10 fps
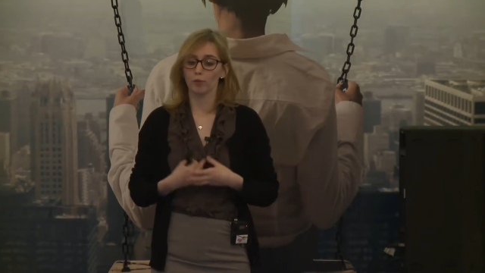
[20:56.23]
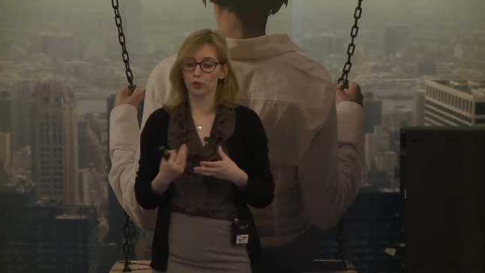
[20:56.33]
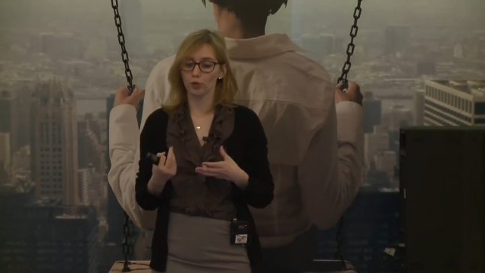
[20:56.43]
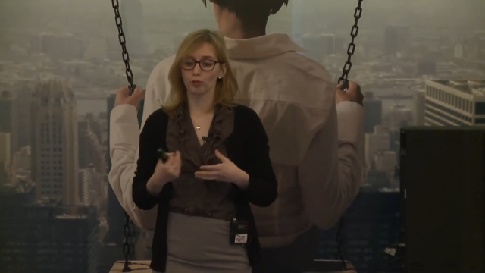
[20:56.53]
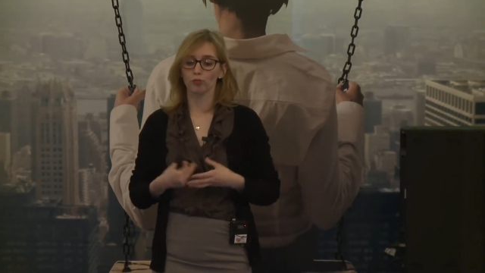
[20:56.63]

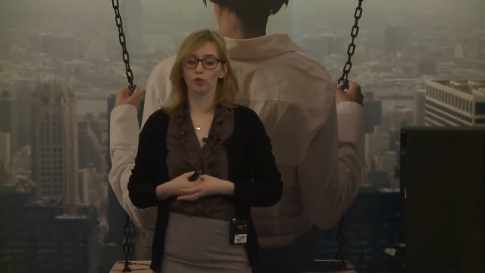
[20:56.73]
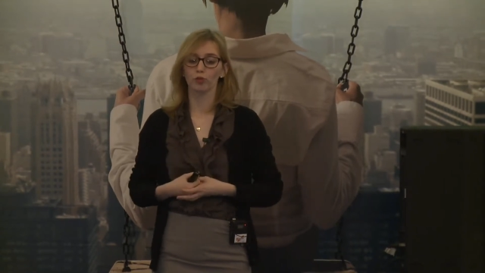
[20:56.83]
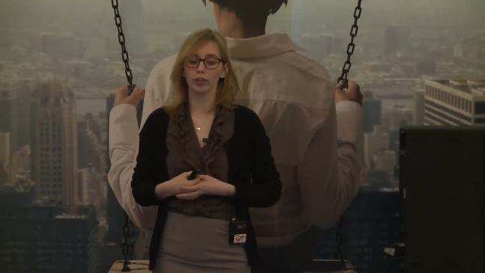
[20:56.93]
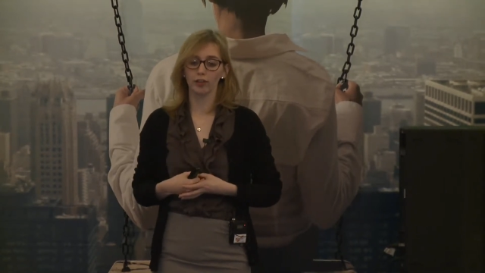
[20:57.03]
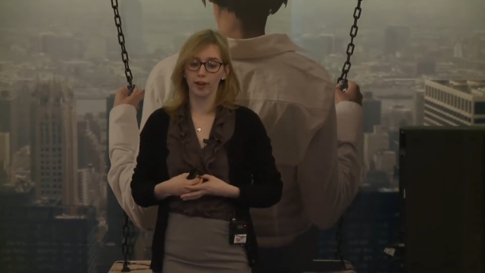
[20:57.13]
to
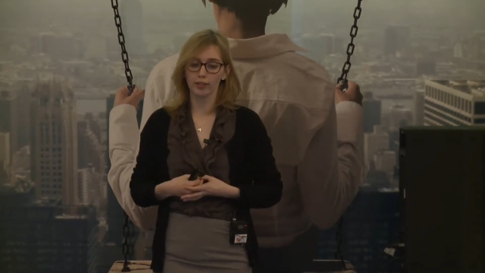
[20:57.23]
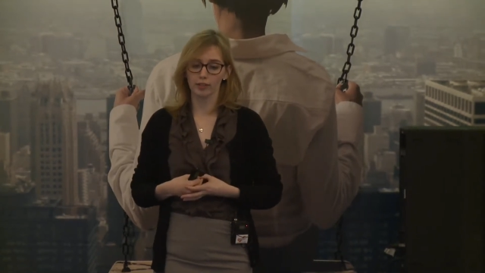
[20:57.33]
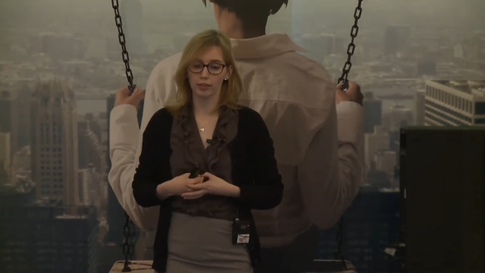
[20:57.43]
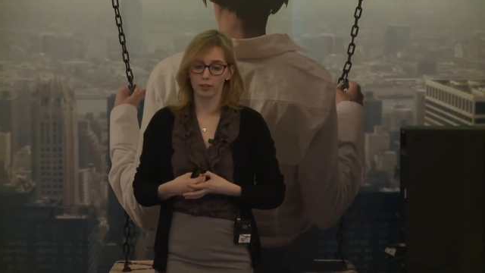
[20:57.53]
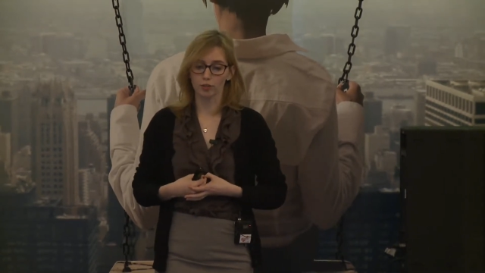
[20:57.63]

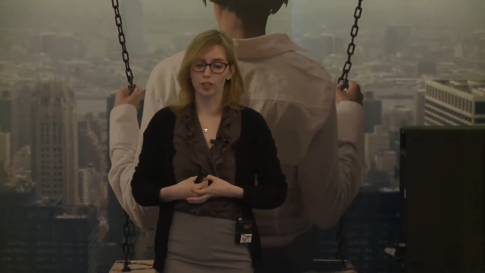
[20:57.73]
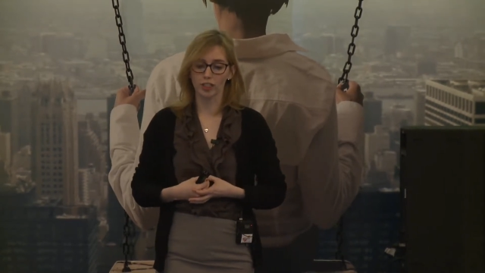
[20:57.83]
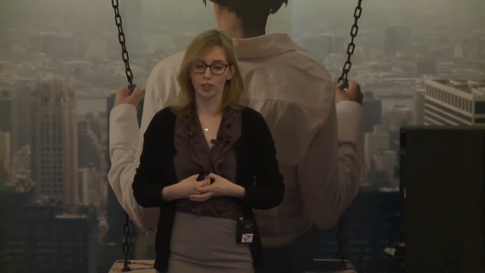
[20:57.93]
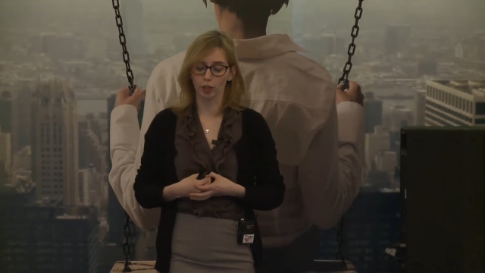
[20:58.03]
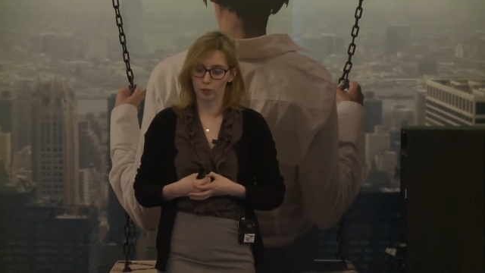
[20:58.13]
realize the
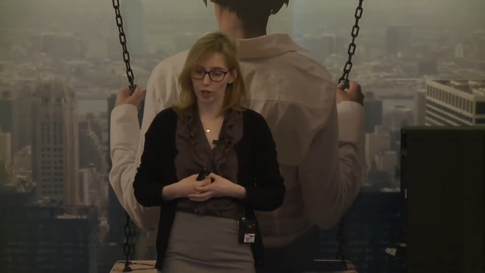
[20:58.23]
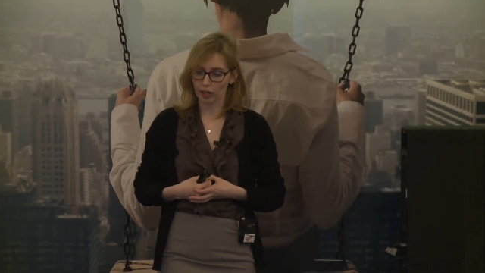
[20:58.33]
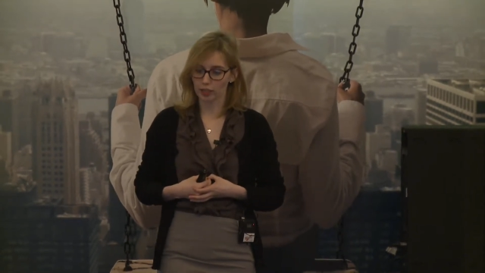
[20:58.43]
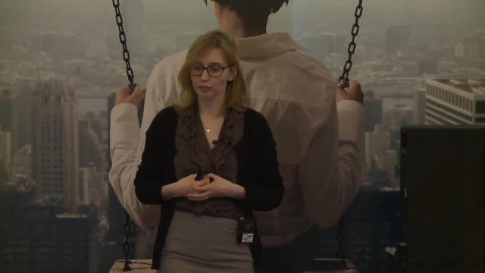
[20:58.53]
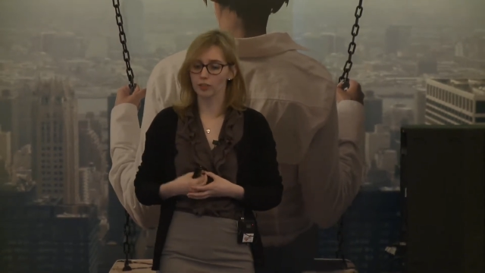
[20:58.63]
strategic
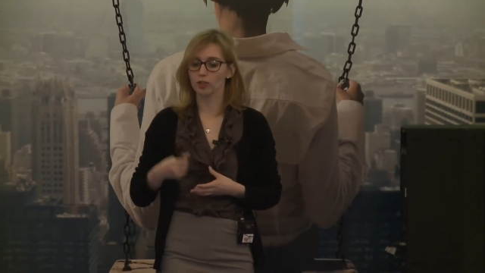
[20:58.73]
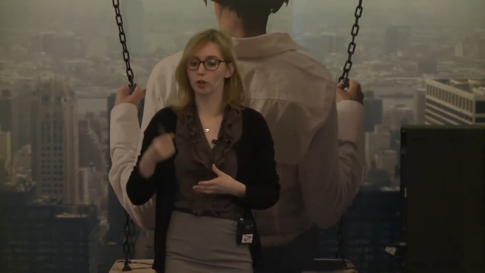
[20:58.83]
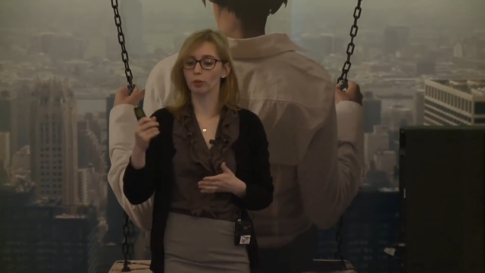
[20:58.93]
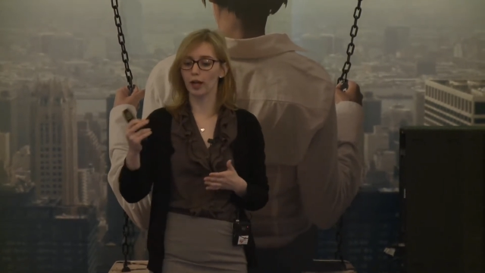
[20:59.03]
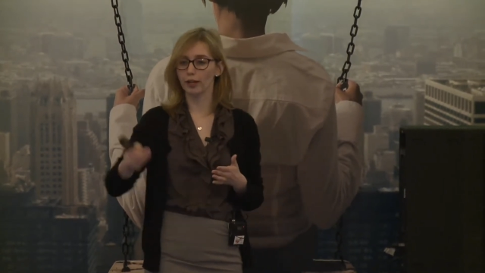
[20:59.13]
objectives and
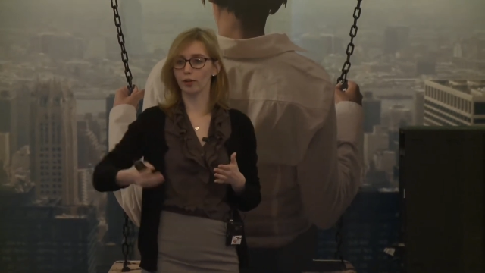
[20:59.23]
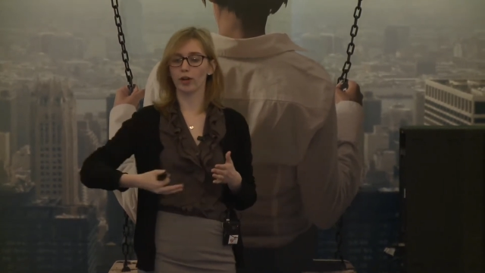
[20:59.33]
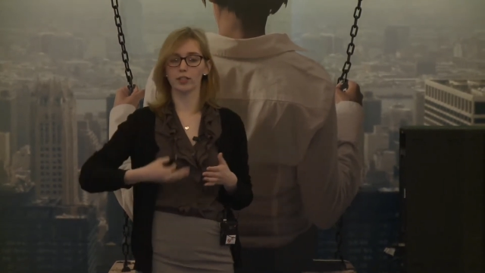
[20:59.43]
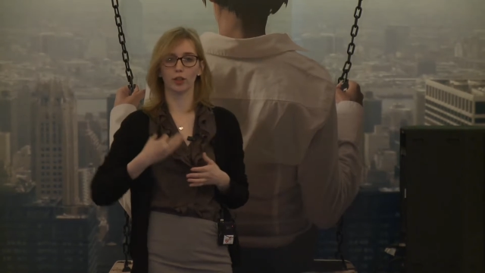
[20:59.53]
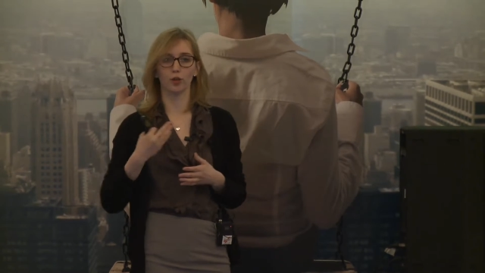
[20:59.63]
start planning your
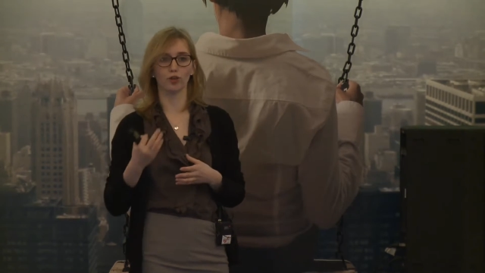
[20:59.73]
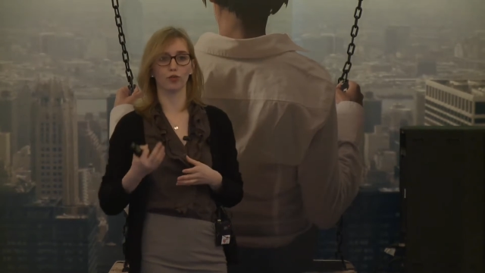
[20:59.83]
execution